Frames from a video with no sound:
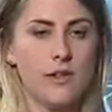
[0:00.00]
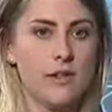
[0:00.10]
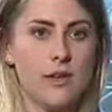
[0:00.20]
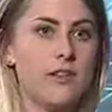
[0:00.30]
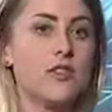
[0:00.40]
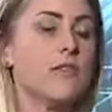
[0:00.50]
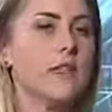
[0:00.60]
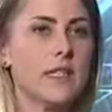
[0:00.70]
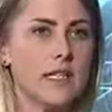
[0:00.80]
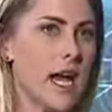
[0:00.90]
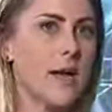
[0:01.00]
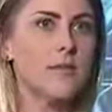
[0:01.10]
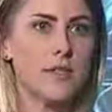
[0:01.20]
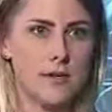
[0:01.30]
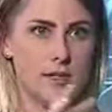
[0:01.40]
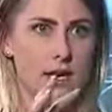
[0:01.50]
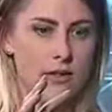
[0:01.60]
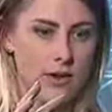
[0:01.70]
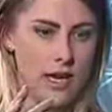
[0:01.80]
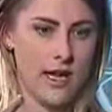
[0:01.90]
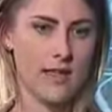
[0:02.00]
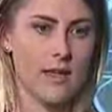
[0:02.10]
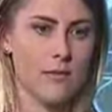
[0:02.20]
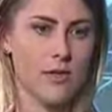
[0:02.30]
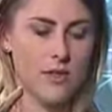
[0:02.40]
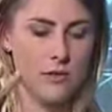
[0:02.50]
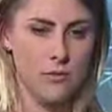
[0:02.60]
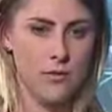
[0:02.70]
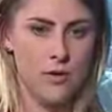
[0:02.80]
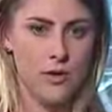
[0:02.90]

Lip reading: it just feels like time slows down looking at them, because you